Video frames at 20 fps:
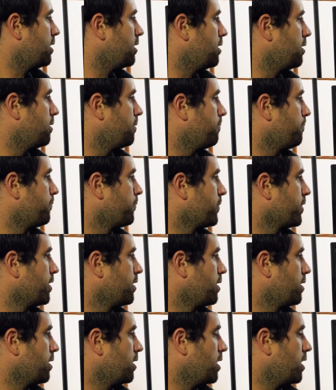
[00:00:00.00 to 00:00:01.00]
and
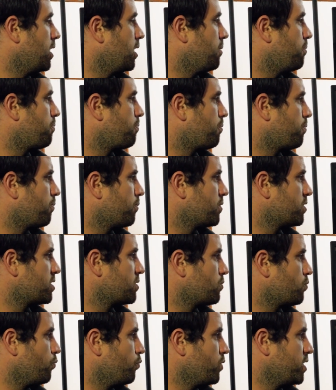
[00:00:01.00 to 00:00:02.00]

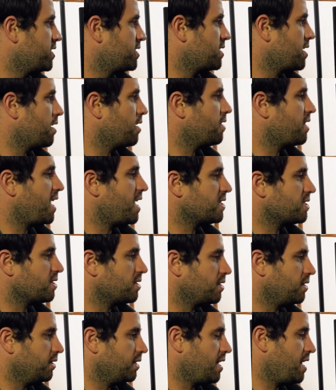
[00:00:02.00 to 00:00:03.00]
recenter that
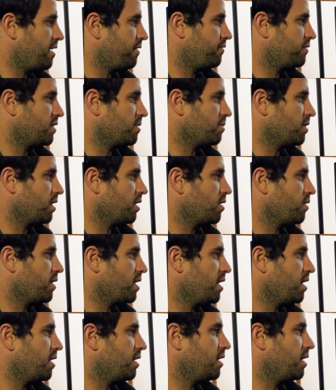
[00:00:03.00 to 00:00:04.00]
to the left. I'm going to go
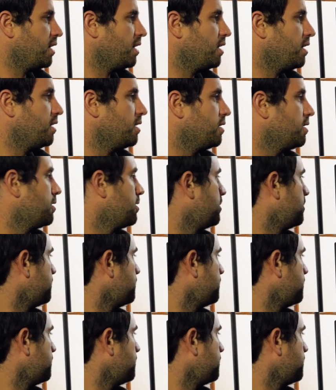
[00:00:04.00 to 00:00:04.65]
ahead and